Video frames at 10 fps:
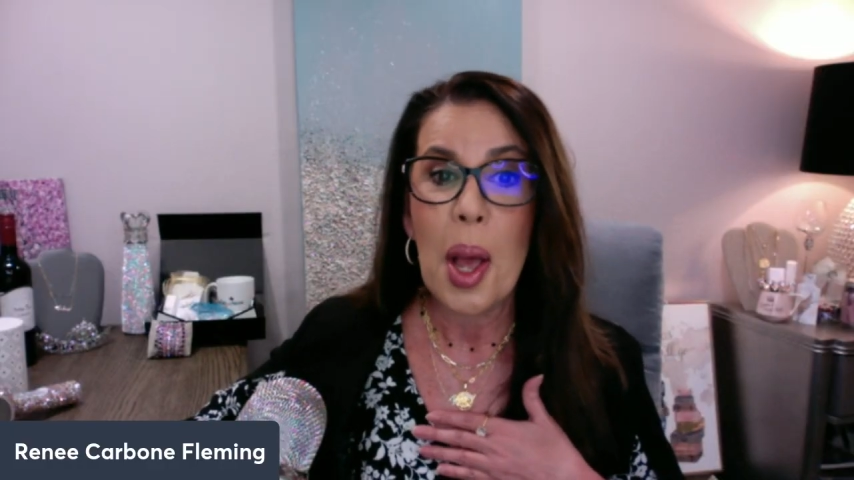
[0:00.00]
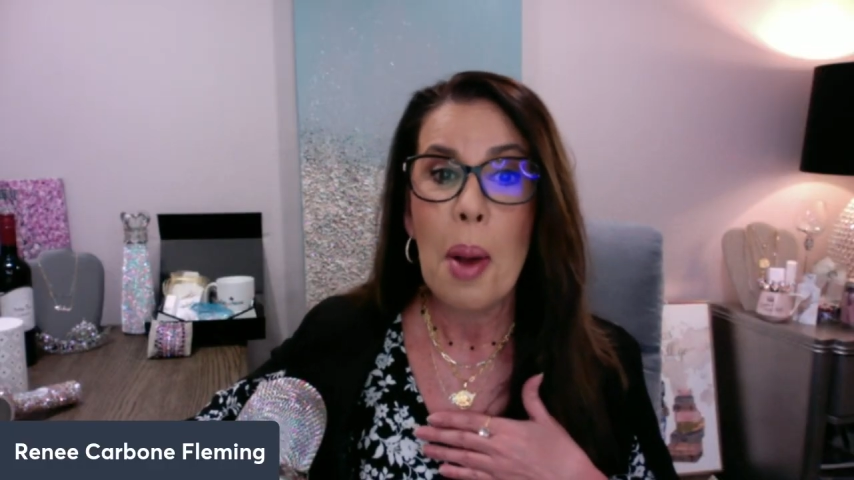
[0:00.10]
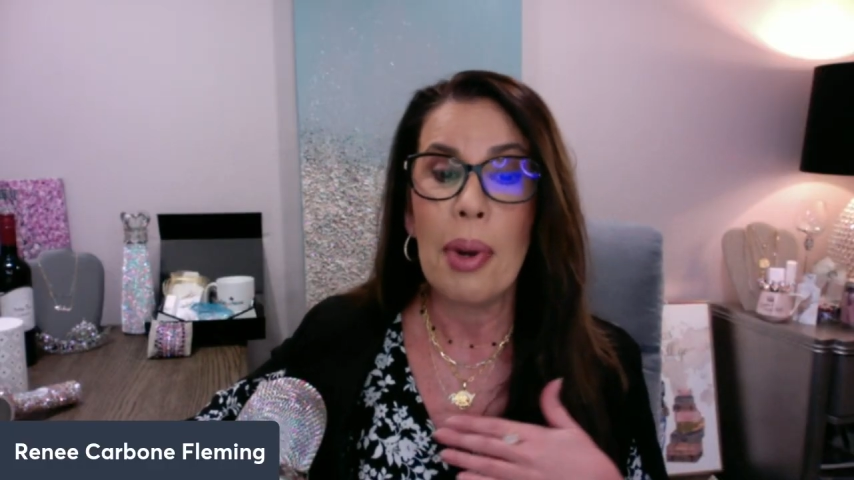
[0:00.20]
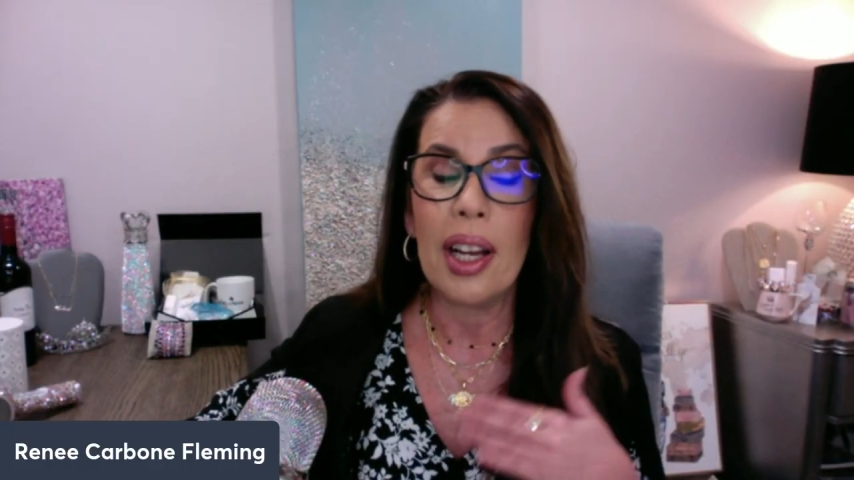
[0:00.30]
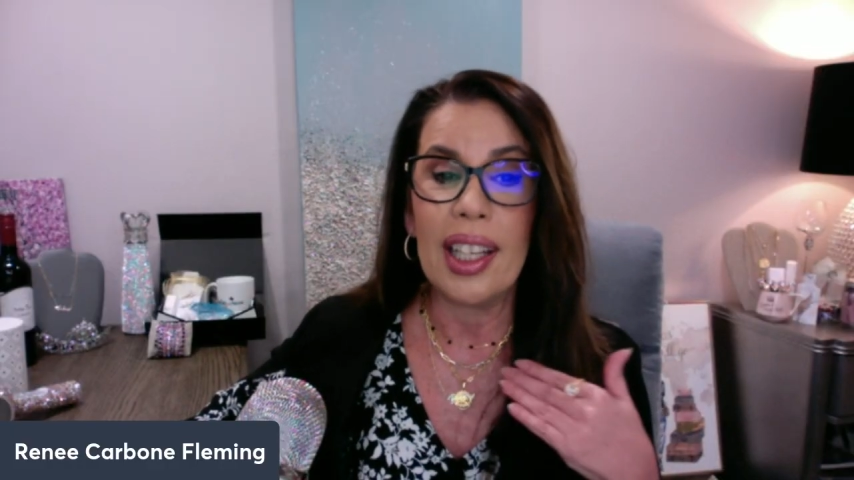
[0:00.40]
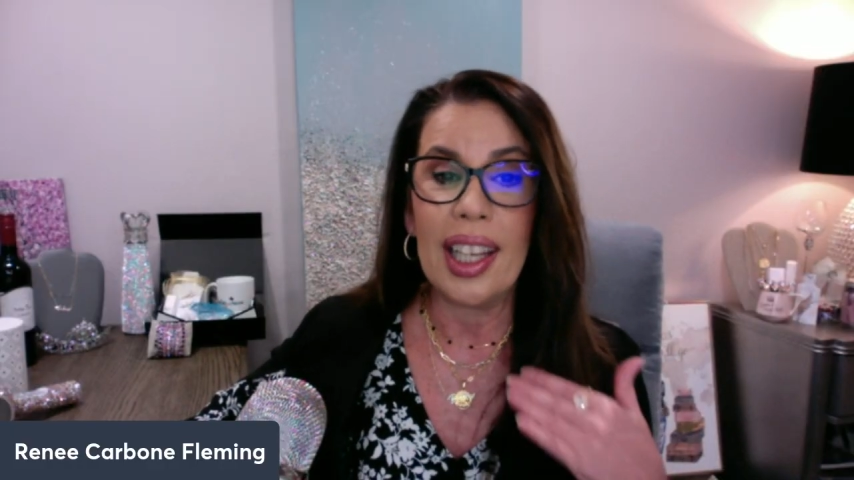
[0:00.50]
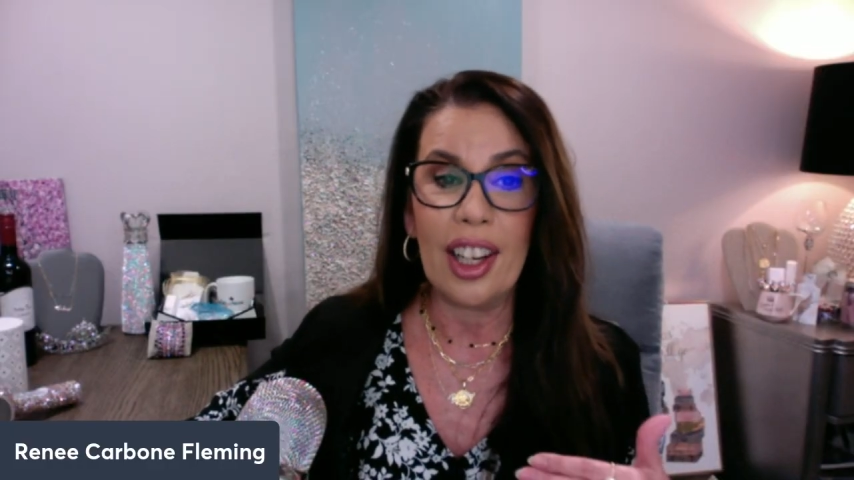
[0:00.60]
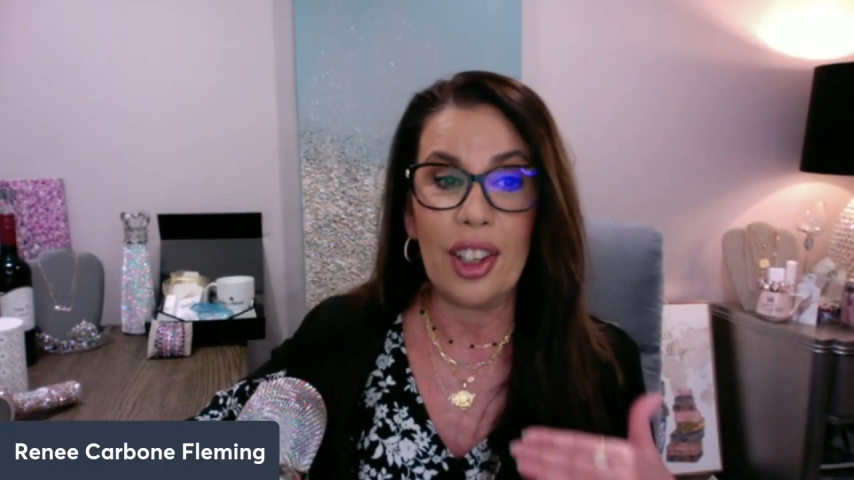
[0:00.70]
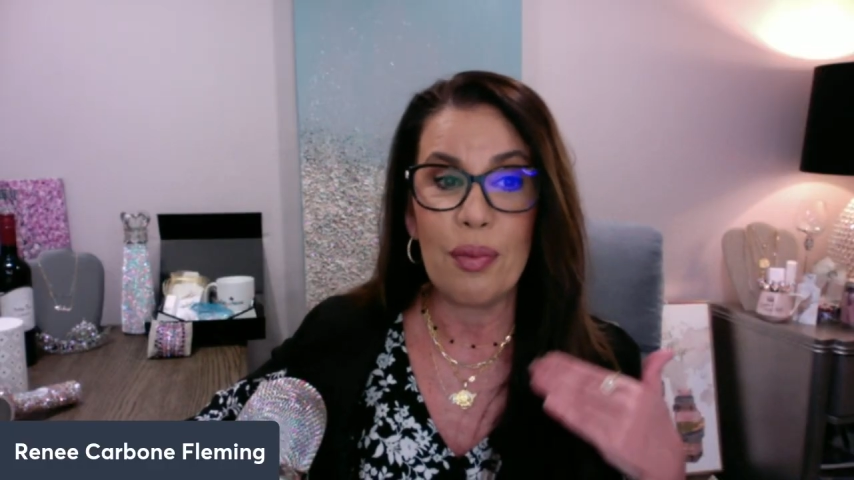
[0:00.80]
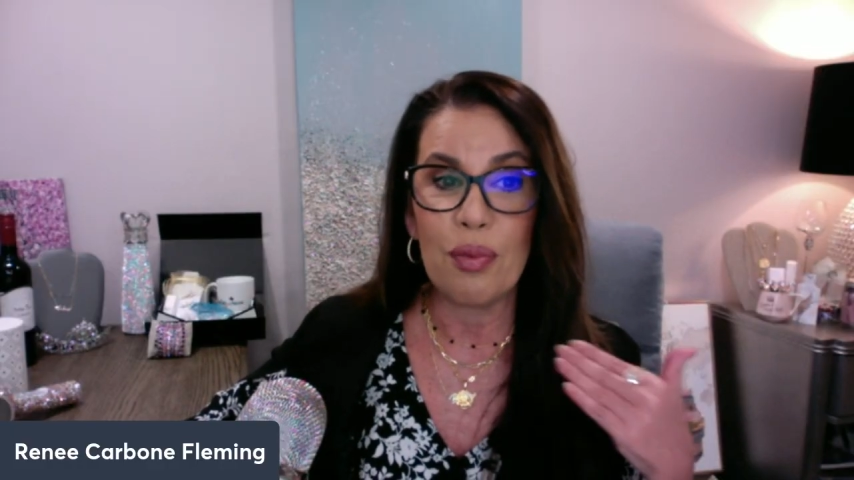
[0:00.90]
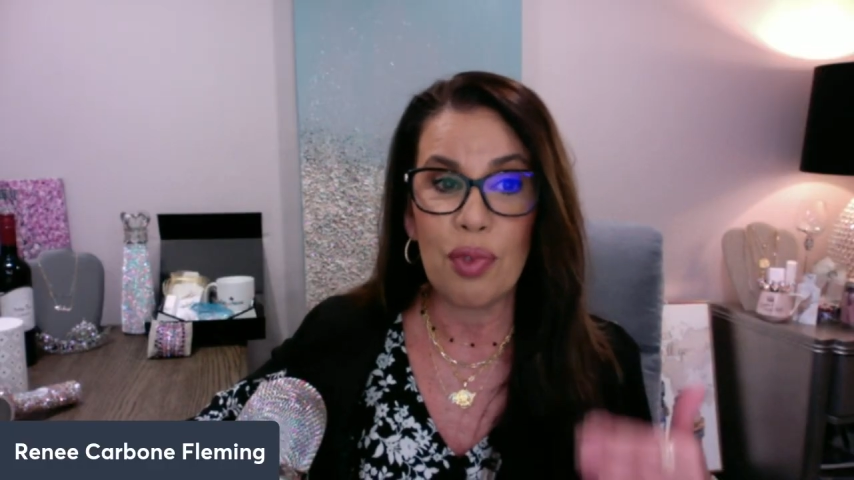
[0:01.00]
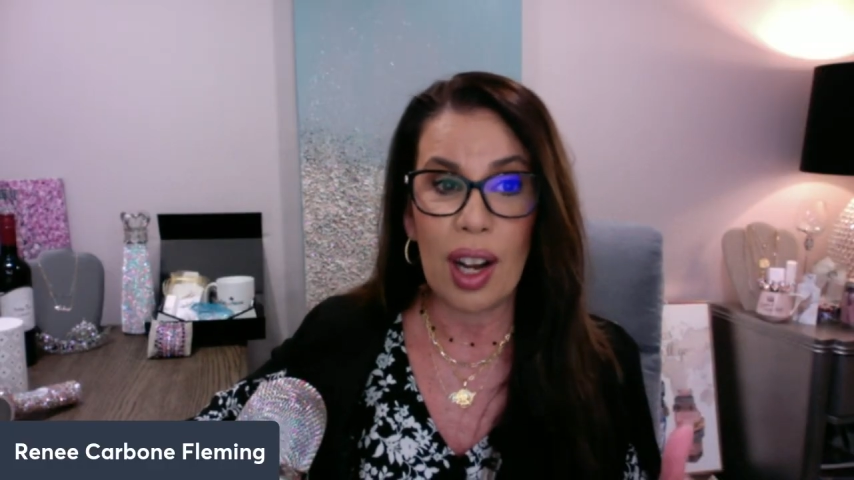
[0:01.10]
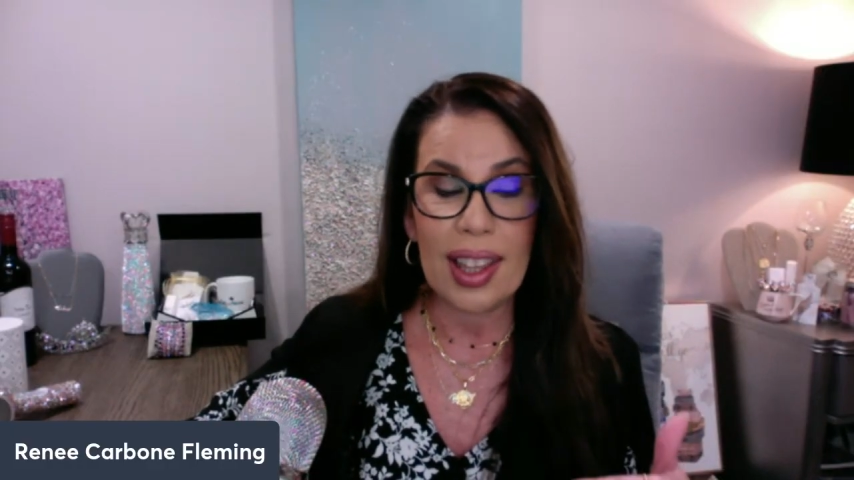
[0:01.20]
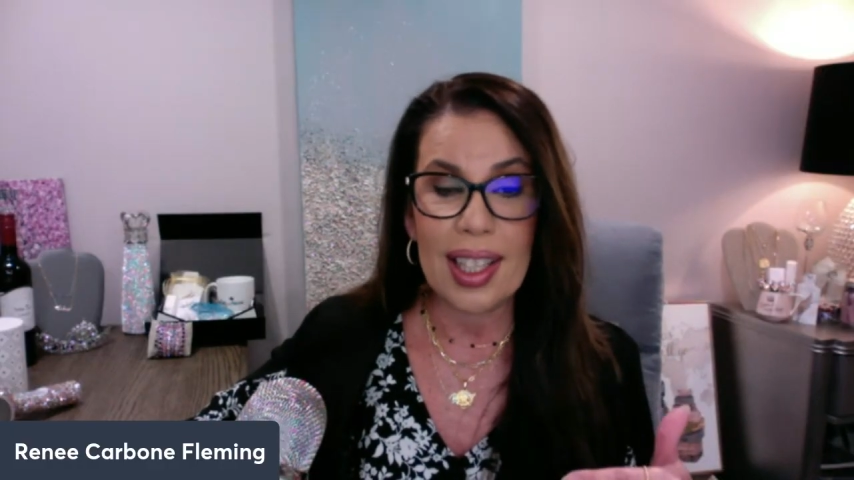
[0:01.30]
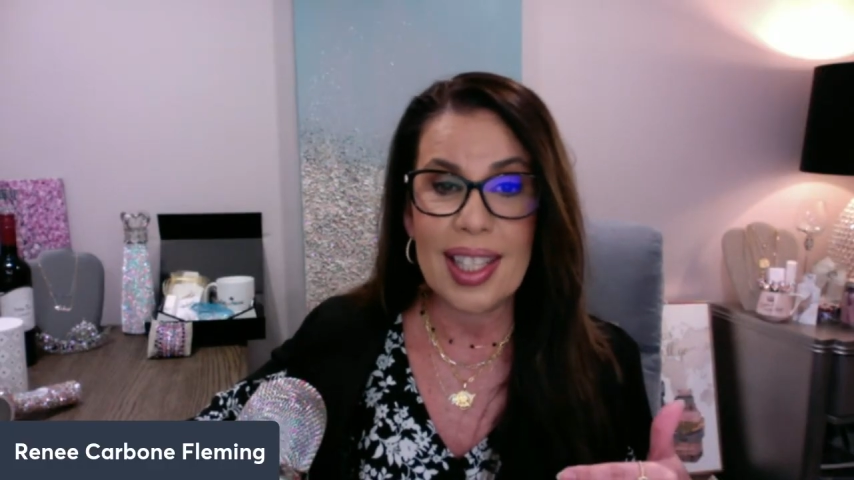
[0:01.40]
But here,
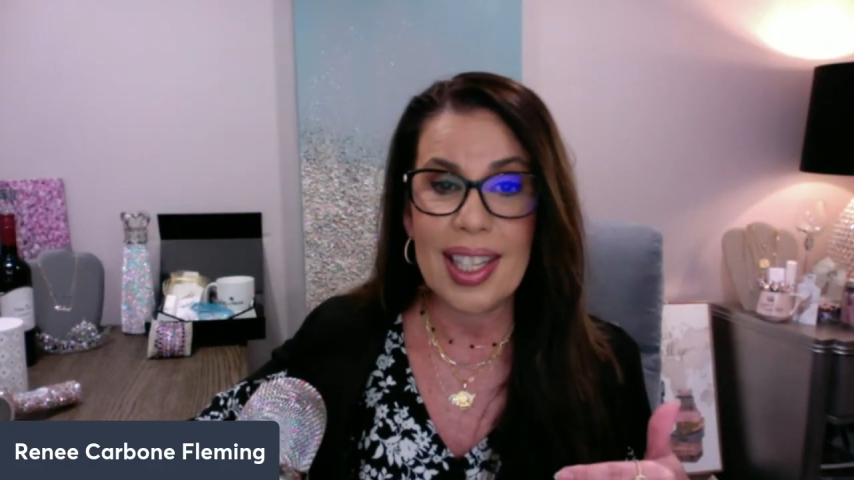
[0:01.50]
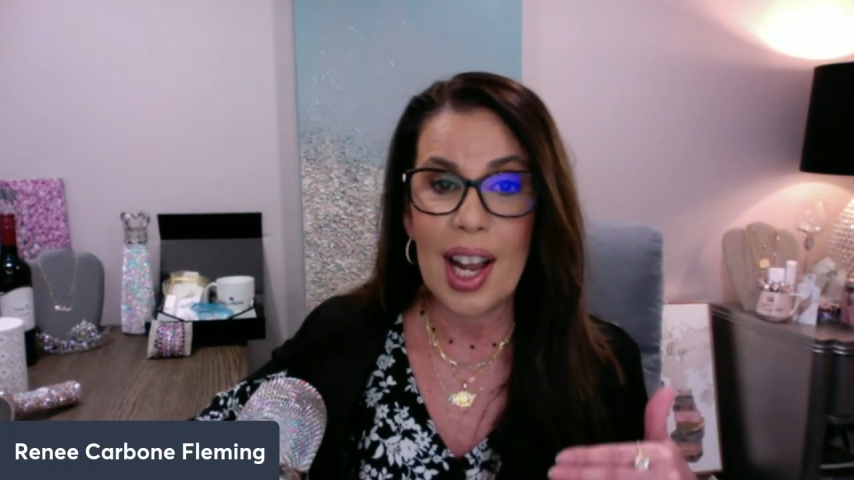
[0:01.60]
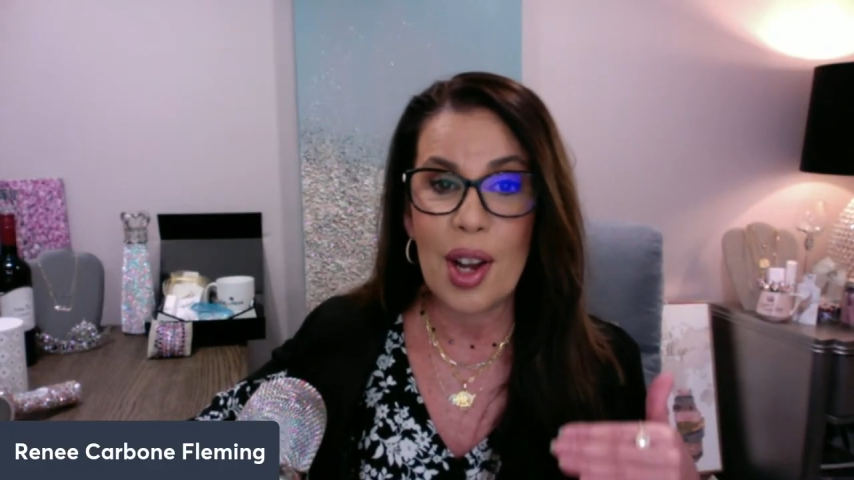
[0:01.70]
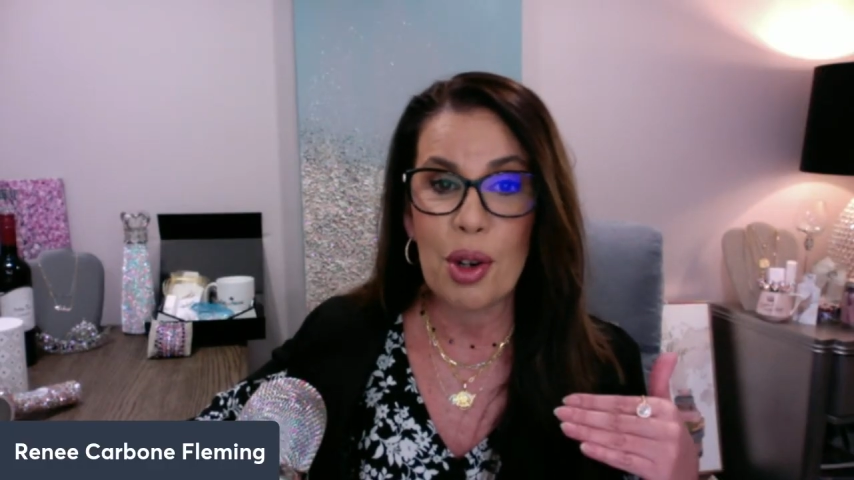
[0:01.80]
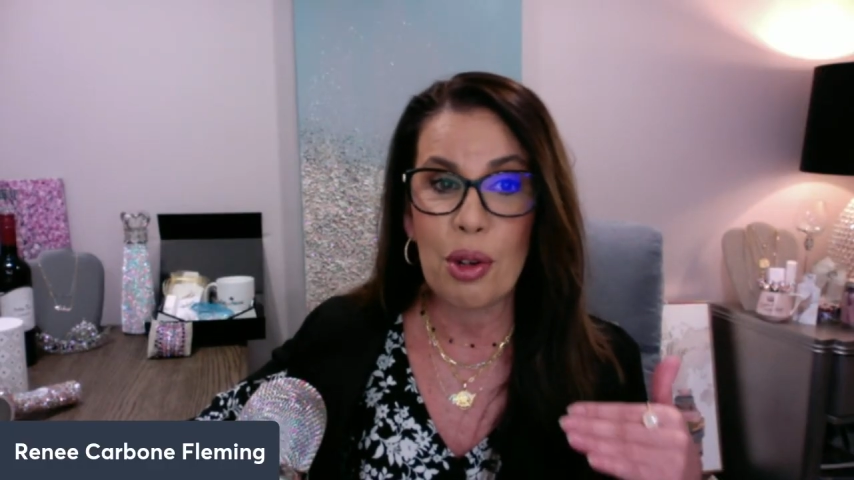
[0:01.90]
write this down,